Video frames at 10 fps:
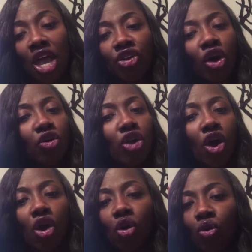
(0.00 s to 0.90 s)
don't
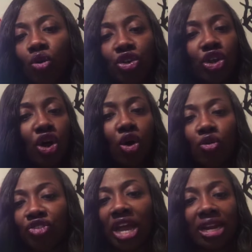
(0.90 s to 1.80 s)
know, you know, day to